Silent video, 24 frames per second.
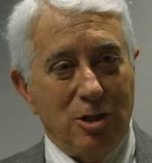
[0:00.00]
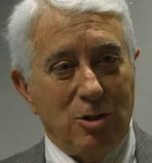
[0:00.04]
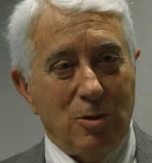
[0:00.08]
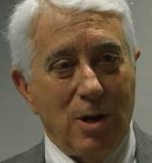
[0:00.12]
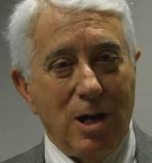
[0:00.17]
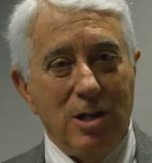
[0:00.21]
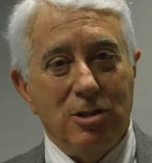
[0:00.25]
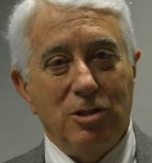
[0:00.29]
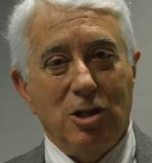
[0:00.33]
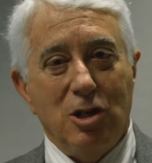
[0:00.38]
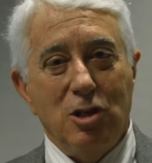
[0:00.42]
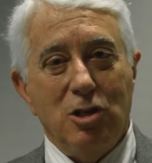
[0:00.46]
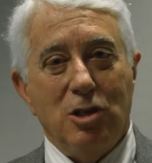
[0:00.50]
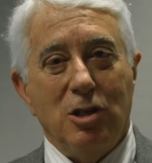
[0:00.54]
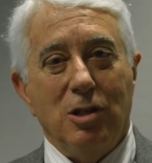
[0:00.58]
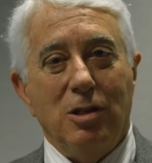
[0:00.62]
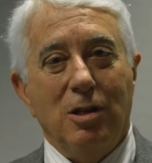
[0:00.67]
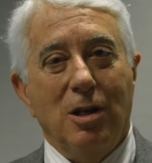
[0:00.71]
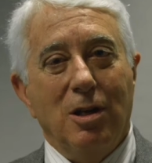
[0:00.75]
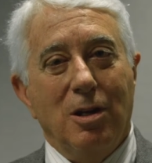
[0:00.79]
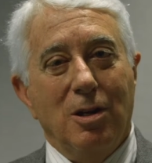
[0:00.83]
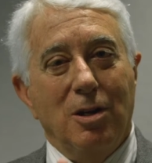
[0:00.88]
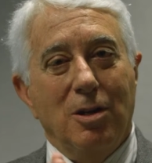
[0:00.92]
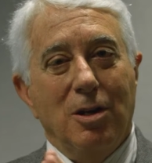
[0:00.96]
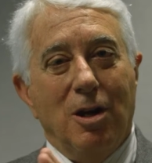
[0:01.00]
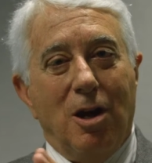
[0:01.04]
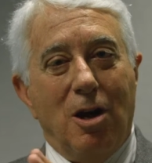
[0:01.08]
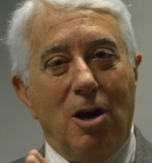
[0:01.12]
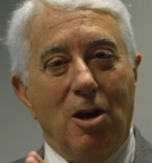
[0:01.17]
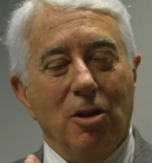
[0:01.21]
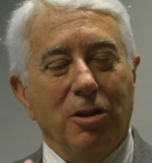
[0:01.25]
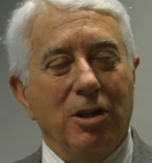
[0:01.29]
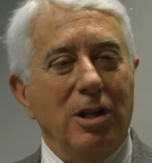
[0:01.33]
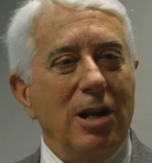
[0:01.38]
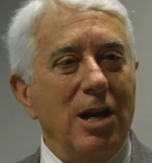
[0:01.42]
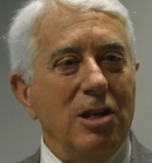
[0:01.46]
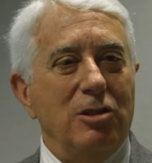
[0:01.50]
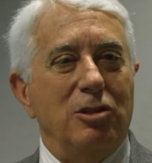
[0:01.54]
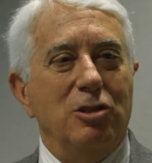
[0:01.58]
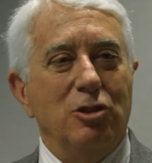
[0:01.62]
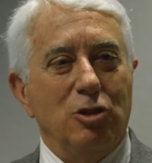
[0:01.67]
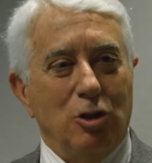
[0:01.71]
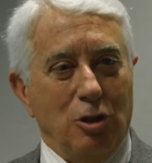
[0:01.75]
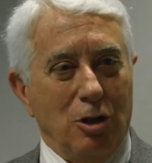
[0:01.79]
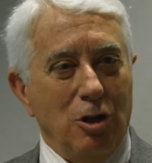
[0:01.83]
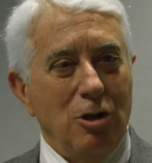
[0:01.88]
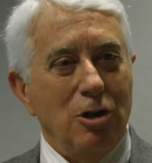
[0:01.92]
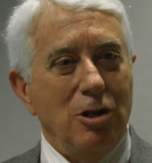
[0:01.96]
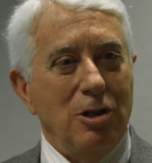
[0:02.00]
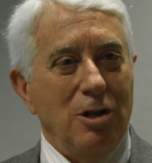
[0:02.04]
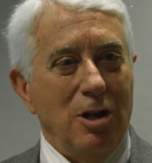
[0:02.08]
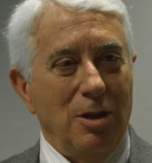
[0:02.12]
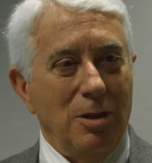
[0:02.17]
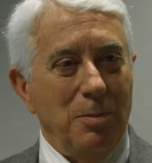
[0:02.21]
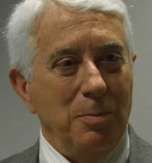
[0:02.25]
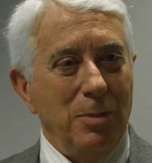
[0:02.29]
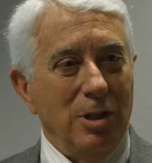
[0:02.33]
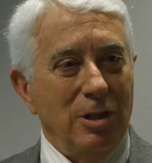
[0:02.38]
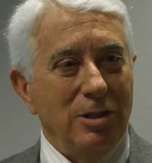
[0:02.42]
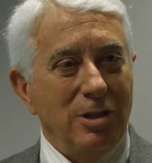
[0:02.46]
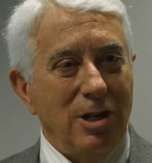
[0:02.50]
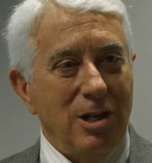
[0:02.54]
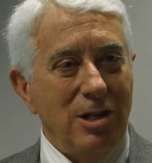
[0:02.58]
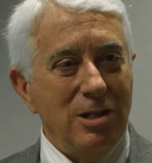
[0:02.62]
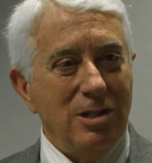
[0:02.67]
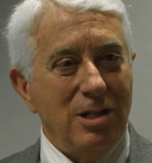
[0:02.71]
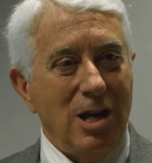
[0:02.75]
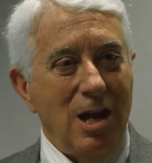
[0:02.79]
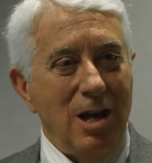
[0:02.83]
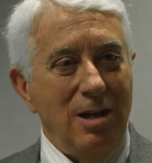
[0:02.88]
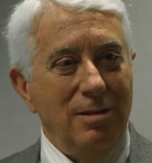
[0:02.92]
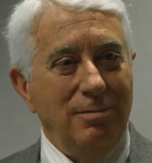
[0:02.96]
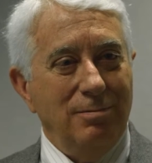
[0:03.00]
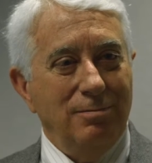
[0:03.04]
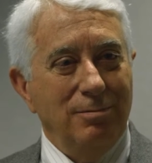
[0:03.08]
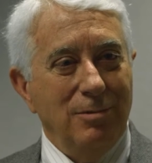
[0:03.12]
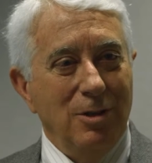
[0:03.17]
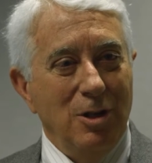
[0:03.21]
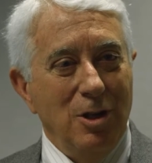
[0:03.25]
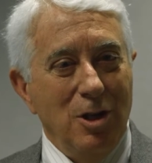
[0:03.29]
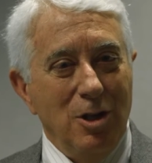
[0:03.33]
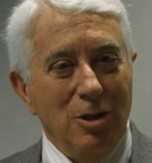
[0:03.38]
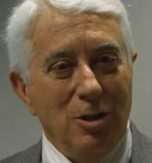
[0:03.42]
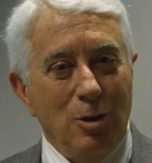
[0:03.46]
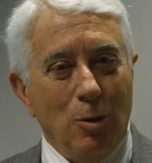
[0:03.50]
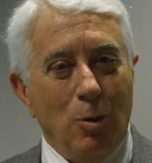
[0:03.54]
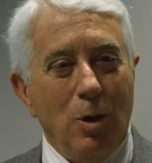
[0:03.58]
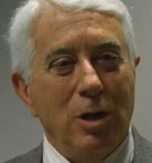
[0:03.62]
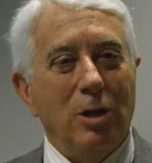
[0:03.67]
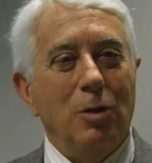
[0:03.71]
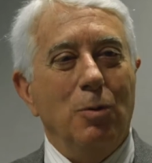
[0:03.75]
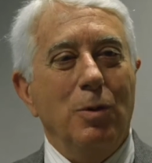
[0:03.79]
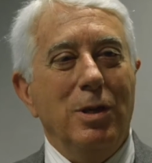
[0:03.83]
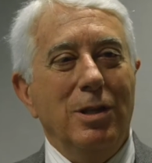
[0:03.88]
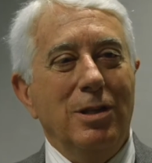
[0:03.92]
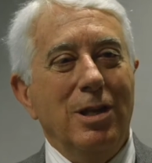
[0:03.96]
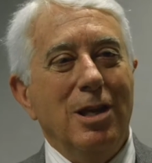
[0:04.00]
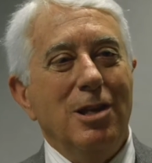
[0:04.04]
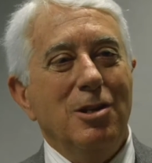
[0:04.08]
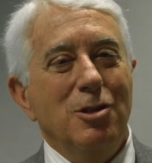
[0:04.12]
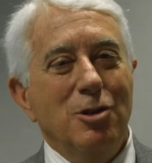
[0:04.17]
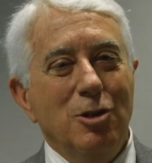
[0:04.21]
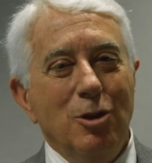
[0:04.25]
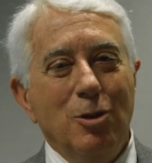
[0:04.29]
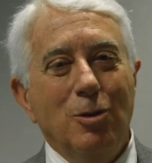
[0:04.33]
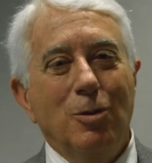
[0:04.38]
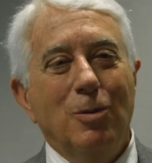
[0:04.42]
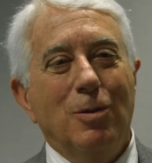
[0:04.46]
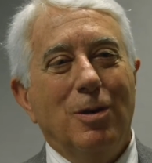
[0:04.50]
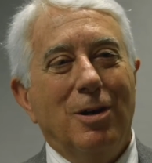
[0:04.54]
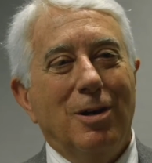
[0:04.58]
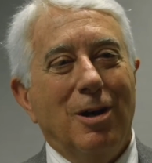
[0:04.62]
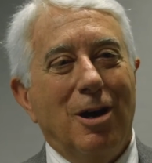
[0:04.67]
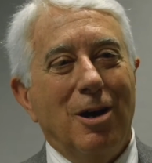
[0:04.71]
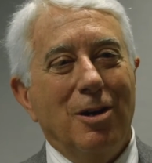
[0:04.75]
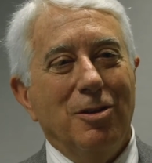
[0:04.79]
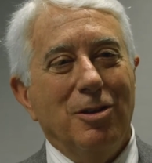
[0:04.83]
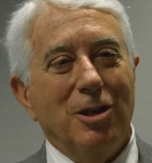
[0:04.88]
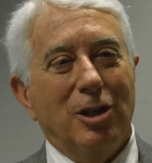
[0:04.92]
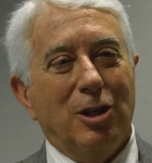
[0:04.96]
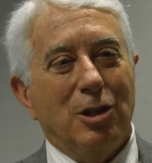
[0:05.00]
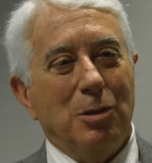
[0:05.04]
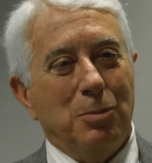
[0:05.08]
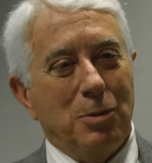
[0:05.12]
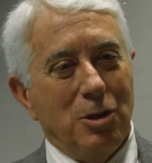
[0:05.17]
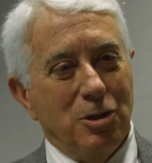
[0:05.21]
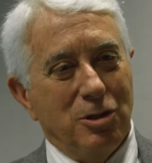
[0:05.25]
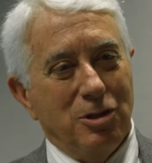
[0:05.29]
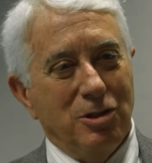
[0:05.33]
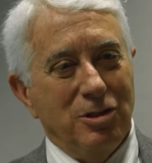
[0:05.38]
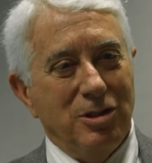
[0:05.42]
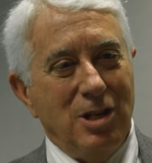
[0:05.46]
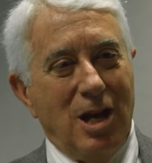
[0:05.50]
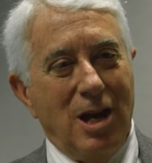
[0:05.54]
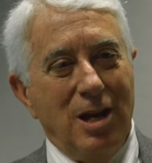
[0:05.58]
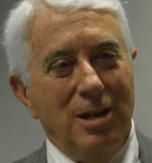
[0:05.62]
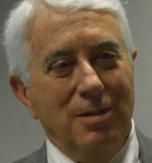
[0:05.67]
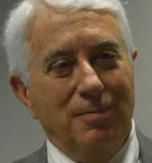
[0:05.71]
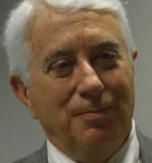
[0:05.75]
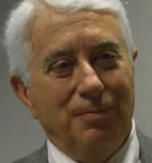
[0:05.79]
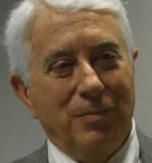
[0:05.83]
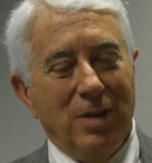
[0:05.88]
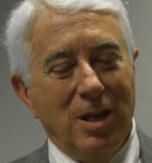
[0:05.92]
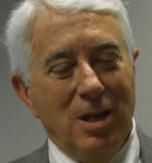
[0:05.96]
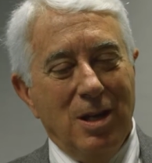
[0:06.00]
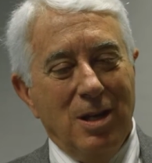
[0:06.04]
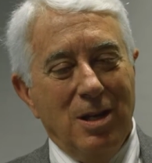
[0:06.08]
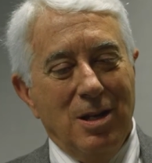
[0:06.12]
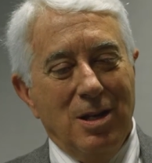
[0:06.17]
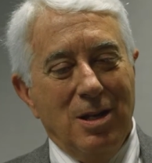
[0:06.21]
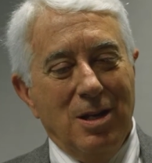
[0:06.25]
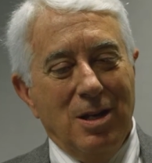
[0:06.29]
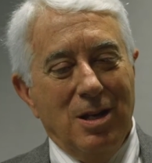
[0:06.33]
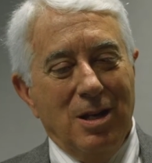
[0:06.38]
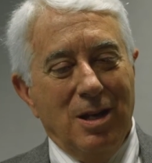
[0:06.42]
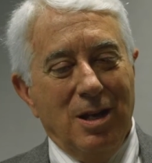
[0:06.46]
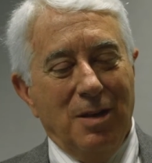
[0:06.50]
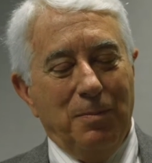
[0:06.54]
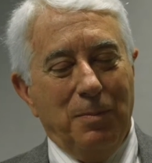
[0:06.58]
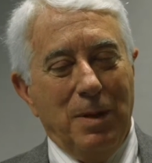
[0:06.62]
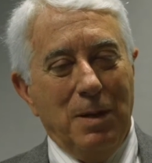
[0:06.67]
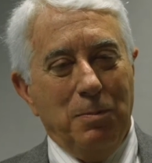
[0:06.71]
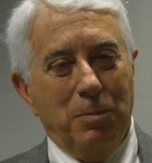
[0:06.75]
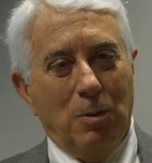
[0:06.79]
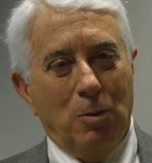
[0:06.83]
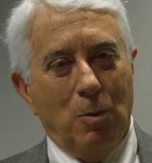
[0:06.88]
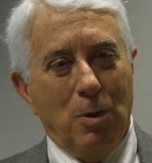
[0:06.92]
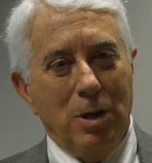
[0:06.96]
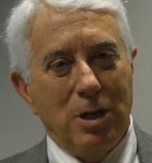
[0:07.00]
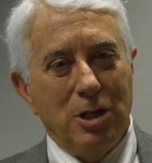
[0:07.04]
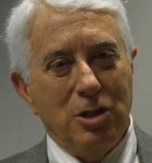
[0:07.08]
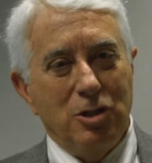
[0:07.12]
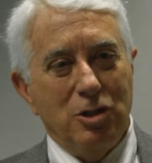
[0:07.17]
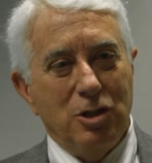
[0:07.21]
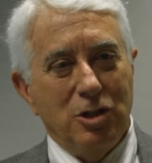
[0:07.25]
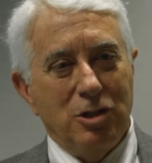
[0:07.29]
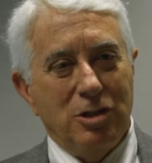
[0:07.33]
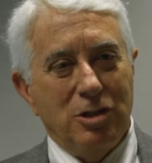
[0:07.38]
to transition, all the lessons learned on the military side, to what can we then do on the commercial side? If people want to